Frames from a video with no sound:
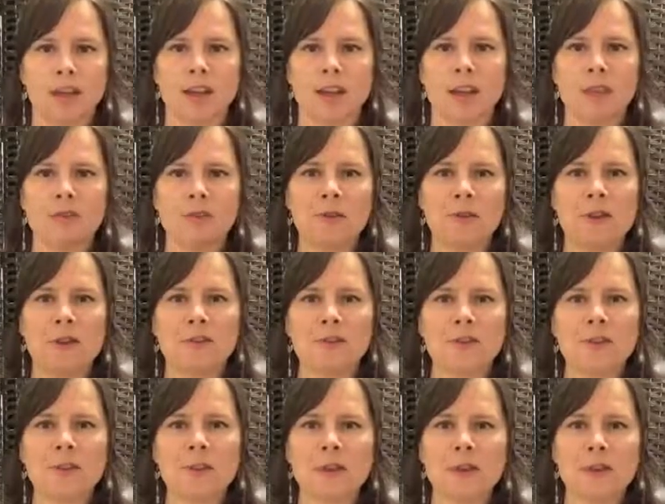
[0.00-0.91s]
Have you
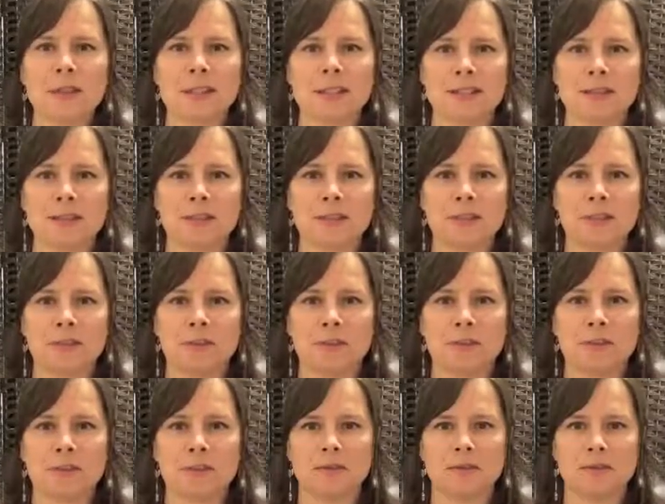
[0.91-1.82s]
ever noticed,
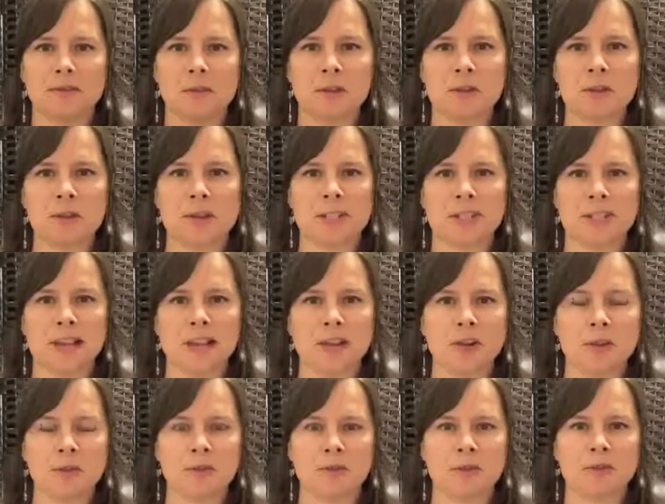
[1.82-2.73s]
even for
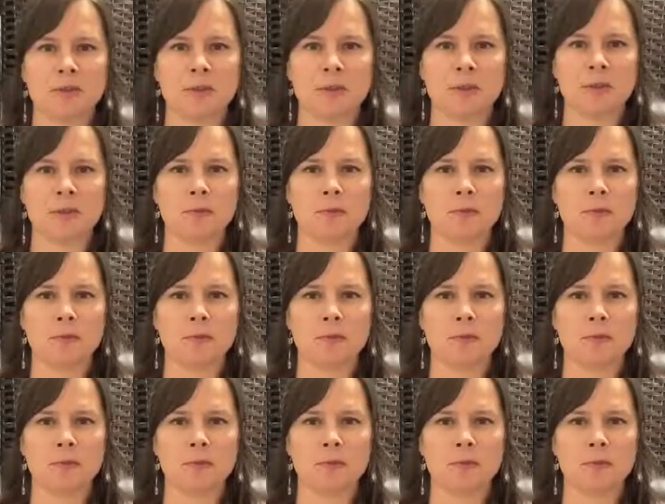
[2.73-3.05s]
yourself,